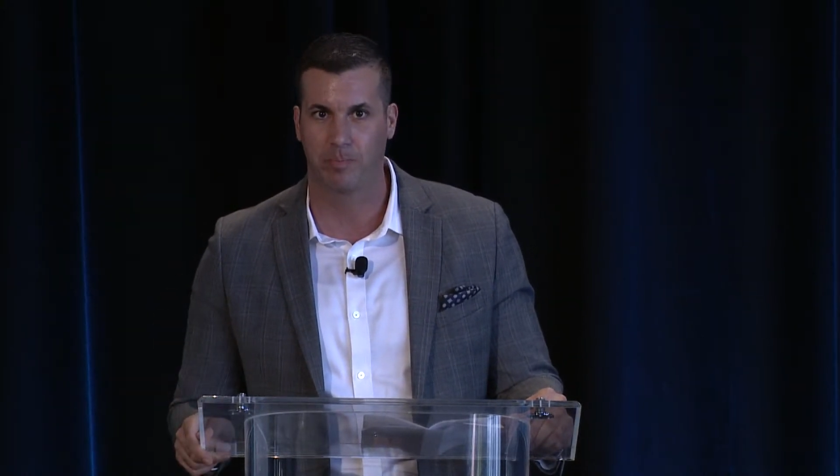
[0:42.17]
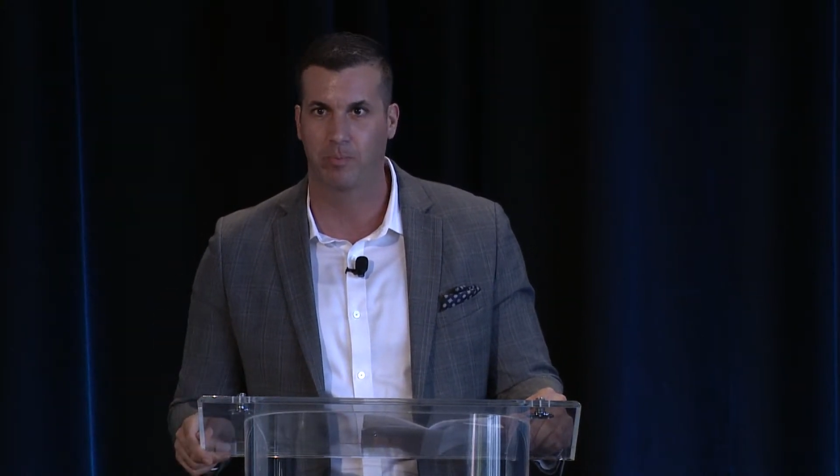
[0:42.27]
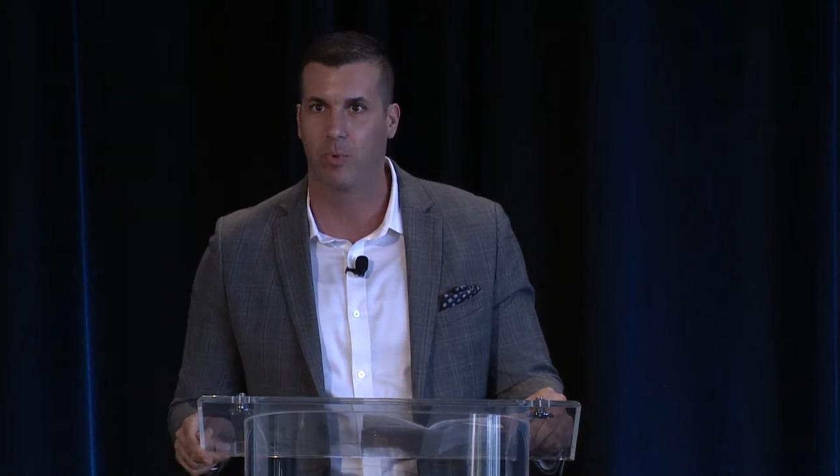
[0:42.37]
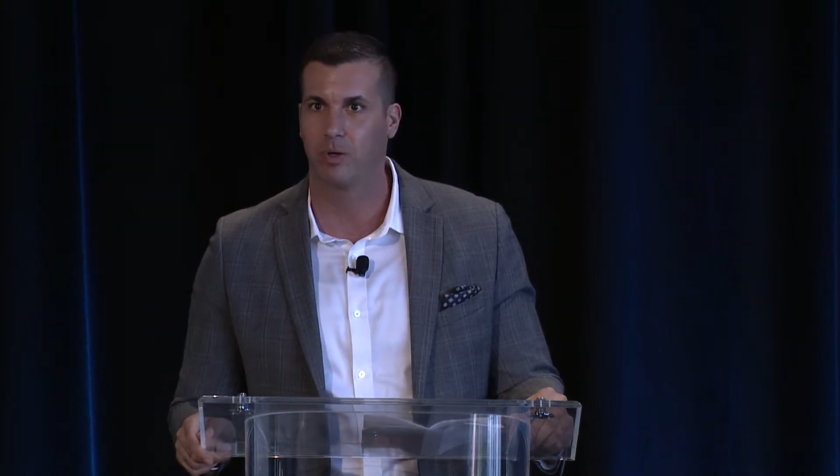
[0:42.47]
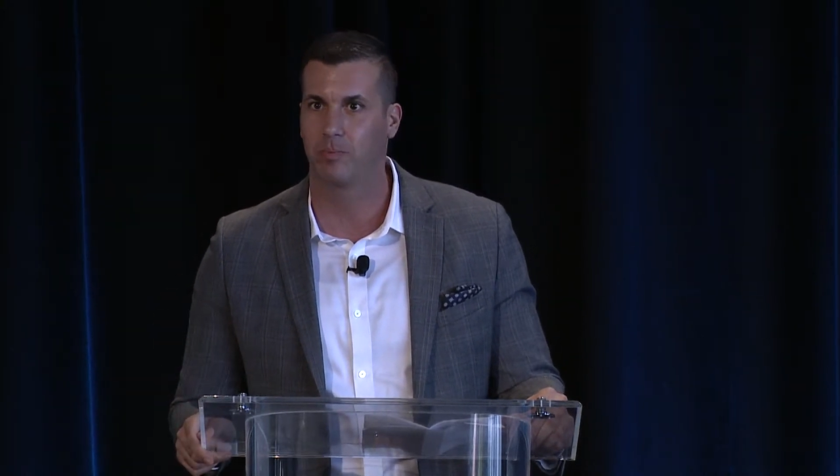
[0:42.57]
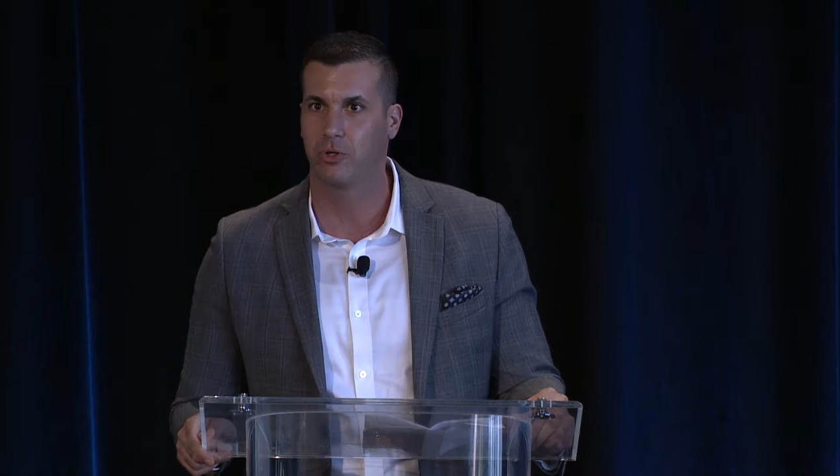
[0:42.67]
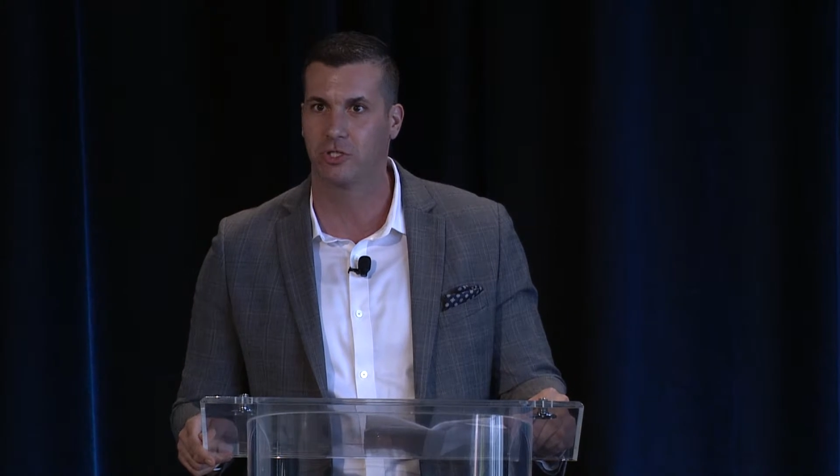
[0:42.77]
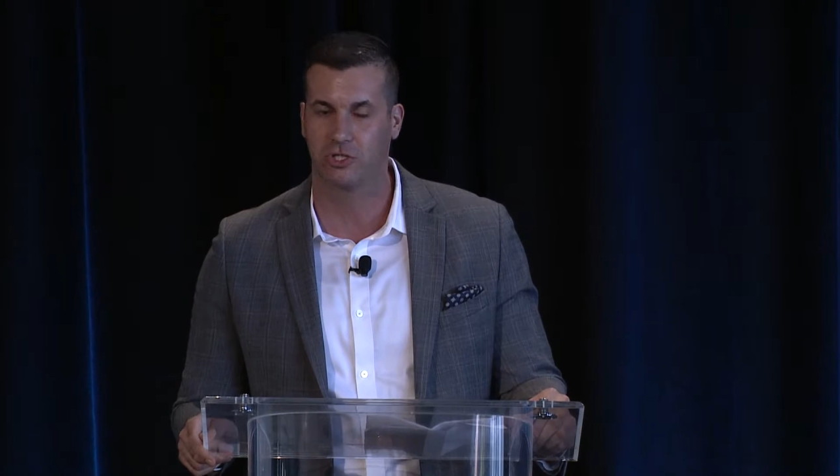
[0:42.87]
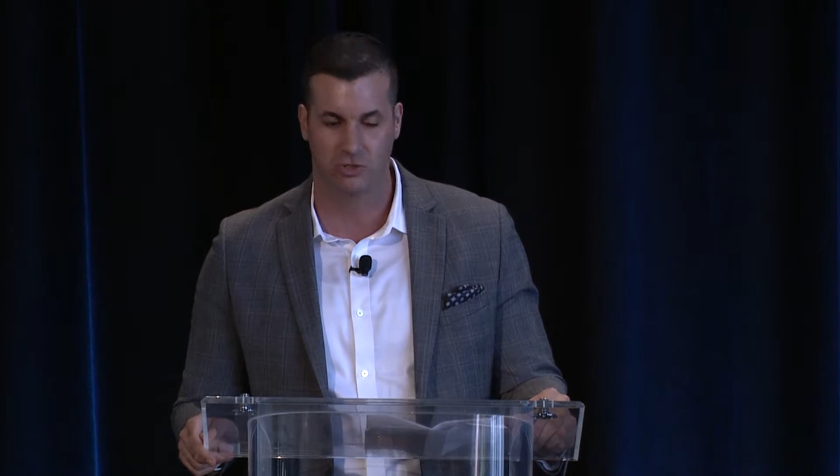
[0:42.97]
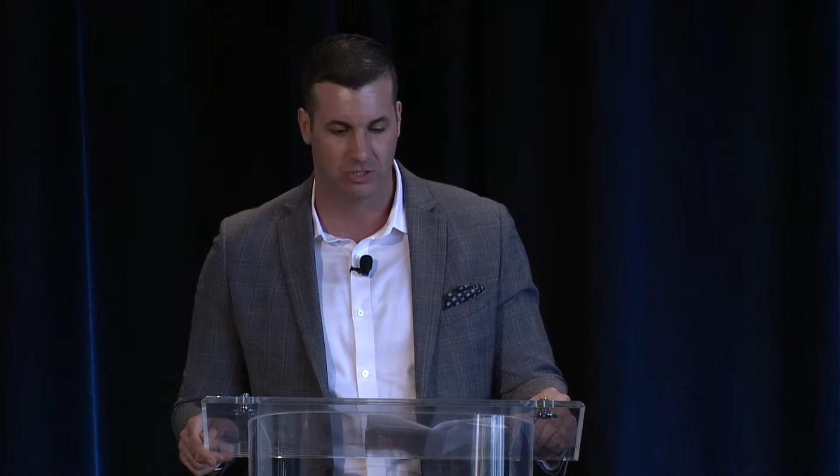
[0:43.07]
one
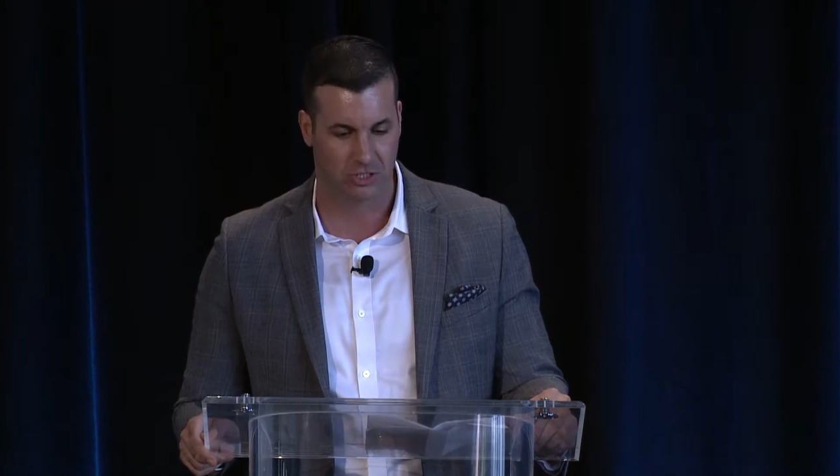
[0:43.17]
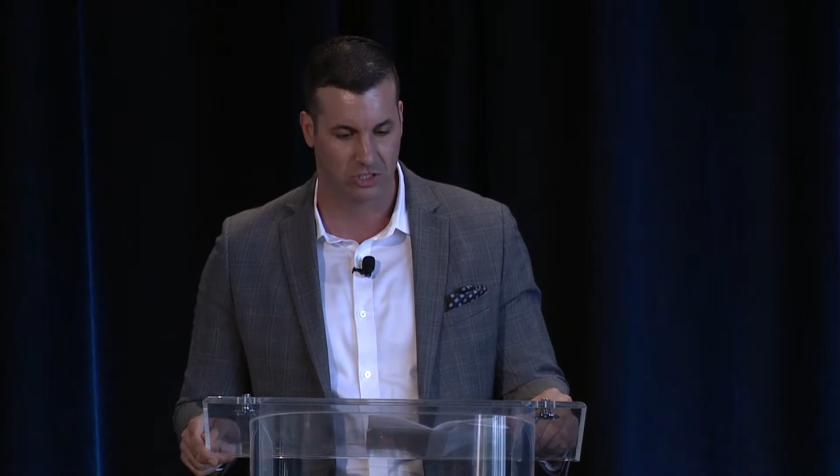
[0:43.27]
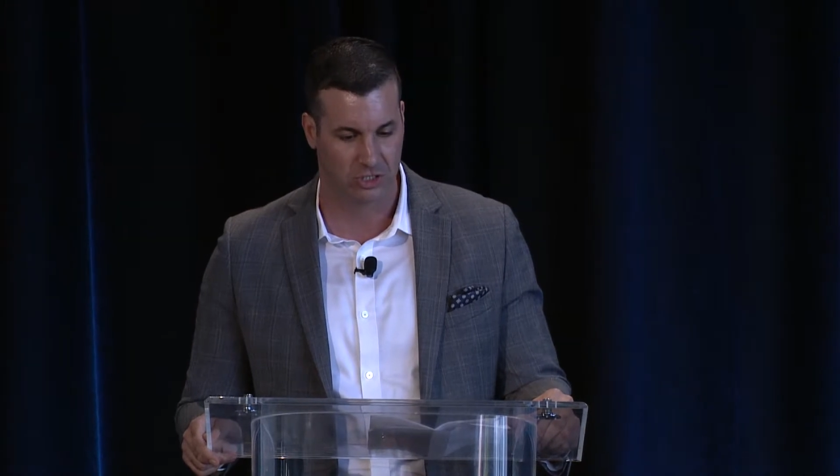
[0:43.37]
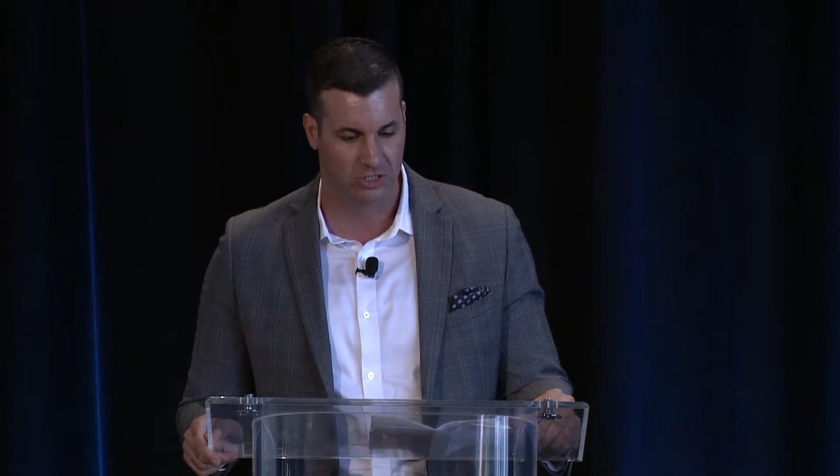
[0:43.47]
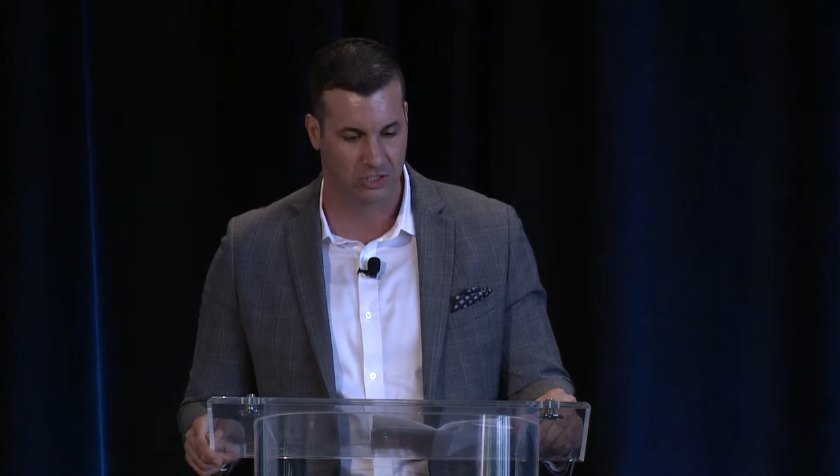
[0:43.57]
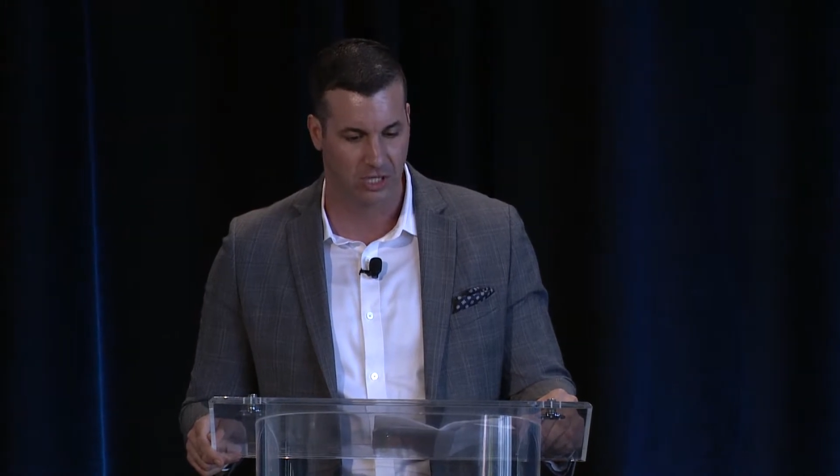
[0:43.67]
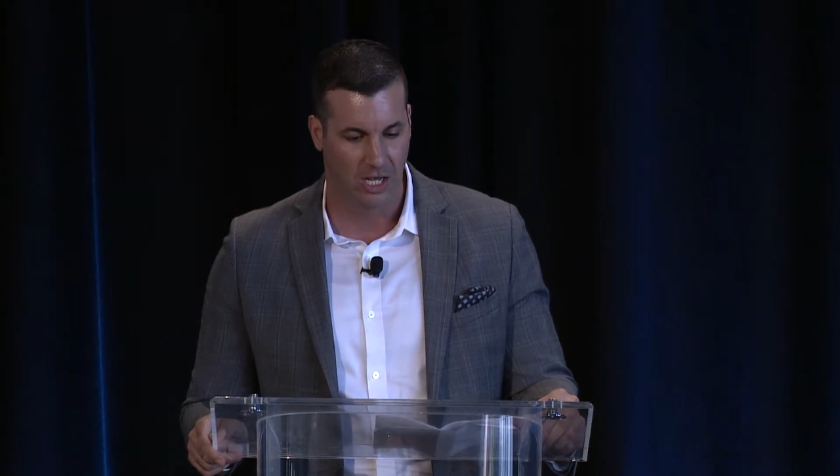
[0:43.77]
push due diligence.